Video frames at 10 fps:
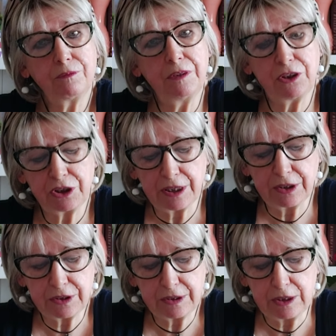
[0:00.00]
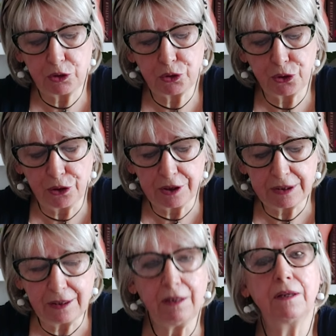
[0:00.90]
which is the
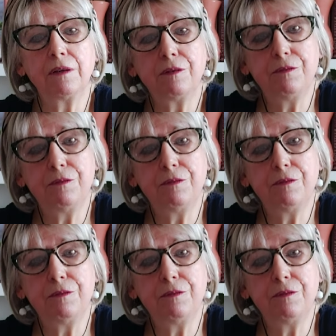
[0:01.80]
turning